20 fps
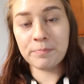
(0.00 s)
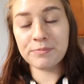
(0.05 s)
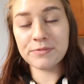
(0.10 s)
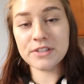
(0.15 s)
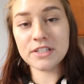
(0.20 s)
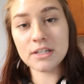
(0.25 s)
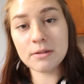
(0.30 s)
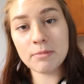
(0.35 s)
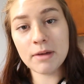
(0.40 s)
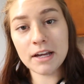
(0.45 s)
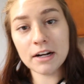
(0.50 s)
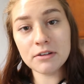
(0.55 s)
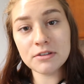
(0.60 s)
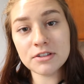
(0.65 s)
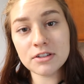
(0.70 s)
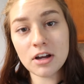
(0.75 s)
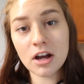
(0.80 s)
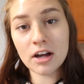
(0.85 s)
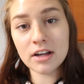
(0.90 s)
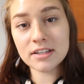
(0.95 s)
tomato
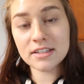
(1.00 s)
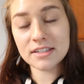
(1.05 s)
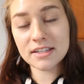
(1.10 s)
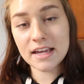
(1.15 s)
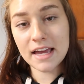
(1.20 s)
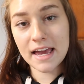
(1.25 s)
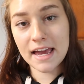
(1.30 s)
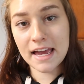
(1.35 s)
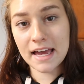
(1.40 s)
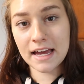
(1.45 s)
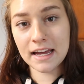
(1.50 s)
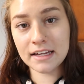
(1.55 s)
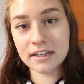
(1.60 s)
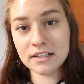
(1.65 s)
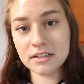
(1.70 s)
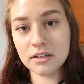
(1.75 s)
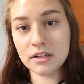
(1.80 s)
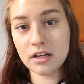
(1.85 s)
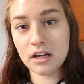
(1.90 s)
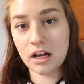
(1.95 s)
sauce
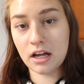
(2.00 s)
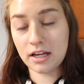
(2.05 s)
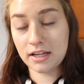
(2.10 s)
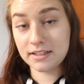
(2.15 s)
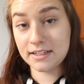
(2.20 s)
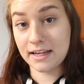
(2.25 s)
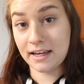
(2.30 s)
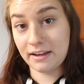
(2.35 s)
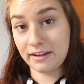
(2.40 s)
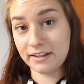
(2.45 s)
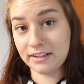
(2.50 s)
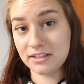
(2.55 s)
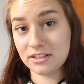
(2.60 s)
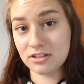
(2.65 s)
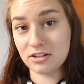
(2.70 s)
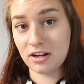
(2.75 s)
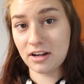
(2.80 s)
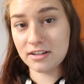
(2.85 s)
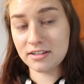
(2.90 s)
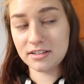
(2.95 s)
and Italian
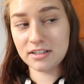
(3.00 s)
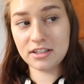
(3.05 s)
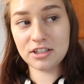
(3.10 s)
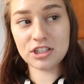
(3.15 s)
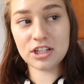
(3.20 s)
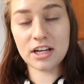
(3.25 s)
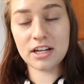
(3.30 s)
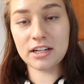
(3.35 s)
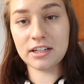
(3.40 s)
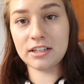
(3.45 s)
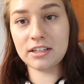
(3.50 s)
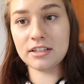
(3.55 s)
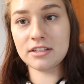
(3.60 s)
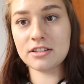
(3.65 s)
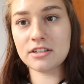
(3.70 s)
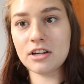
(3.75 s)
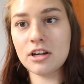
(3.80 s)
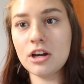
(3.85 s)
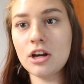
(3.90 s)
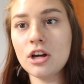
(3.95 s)
sausage, and it
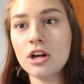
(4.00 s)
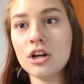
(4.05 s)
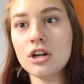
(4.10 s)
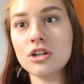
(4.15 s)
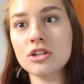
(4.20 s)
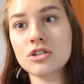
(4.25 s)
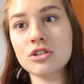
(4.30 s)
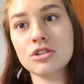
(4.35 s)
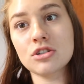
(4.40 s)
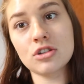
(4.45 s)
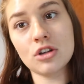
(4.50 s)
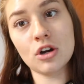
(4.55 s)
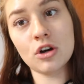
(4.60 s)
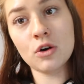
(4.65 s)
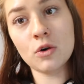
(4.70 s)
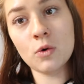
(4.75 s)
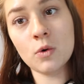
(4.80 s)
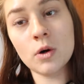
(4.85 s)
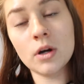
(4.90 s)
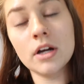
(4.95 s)
is
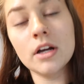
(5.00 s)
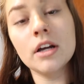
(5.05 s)
so